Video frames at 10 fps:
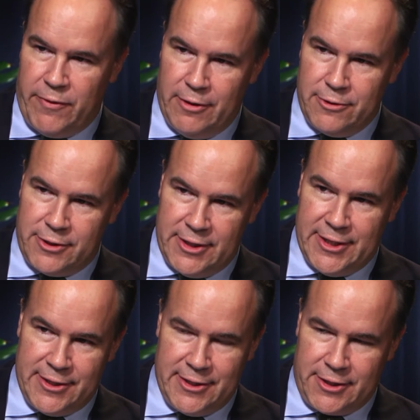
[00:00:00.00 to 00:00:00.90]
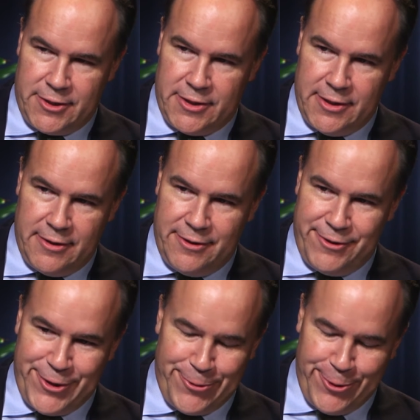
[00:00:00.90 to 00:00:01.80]
of those statistics,
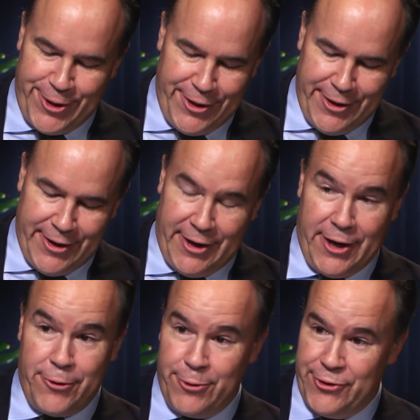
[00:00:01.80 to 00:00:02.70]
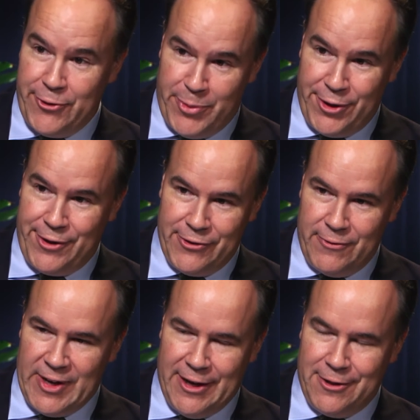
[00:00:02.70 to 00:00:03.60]
literally hundreds of billions
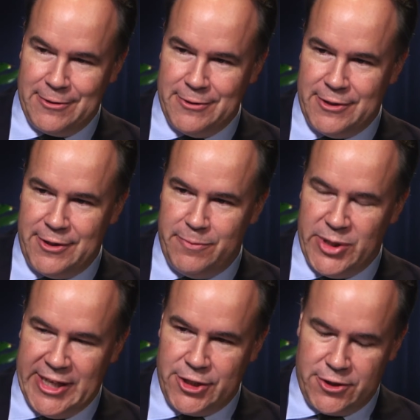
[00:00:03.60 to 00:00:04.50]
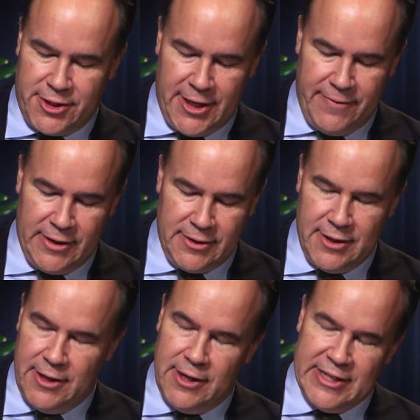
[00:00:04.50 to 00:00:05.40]
of dollars in potential
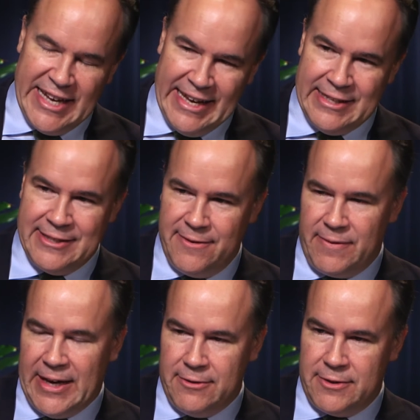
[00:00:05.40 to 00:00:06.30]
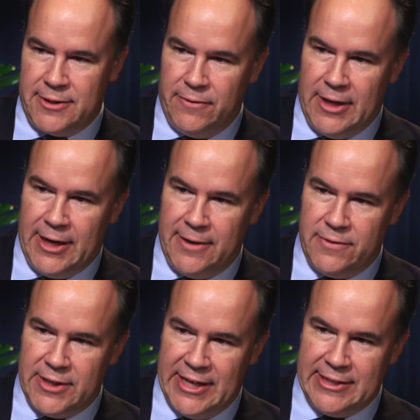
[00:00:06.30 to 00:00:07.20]
savings, tens of thousands of
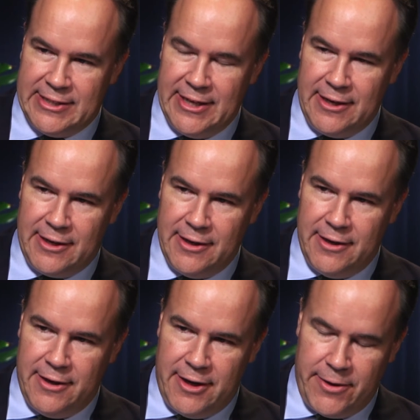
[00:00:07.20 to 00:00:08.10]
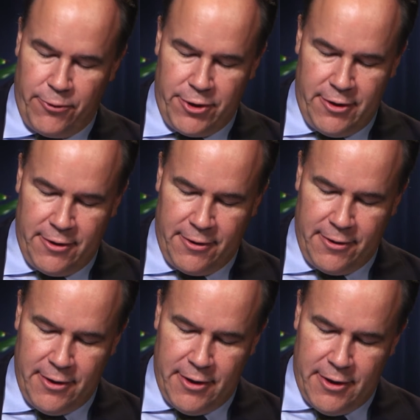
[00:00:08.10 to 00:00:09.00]
lives at stake every
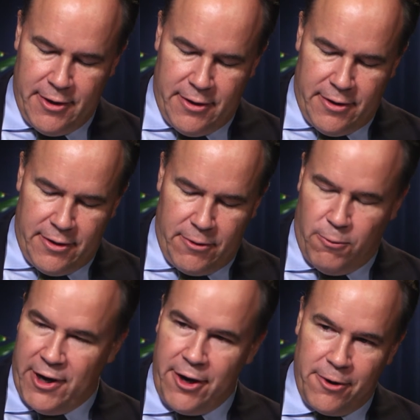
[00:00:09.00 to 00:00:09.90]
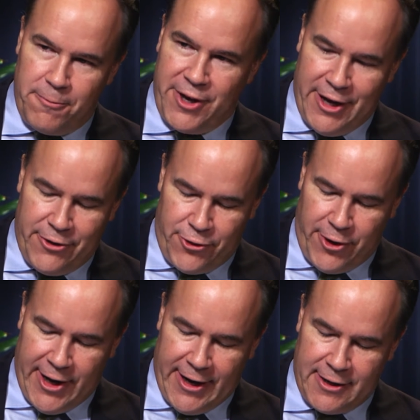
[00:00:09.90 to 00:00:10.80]
year. You know, why aren't we on
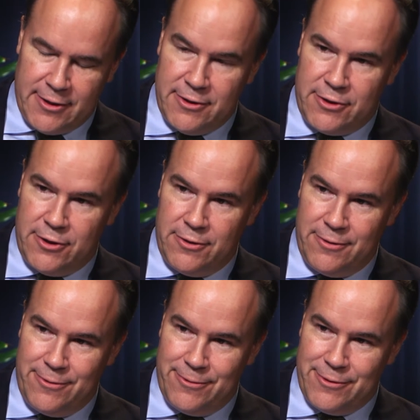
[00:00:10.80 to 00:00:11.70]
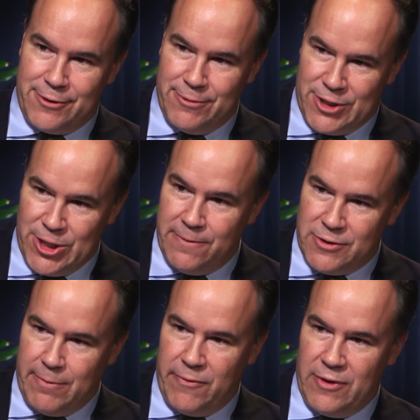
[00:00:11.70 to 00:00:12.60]
track to achieve
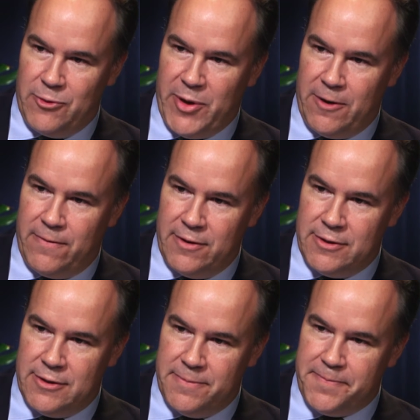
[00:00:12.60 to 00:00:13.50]
some of these benefits?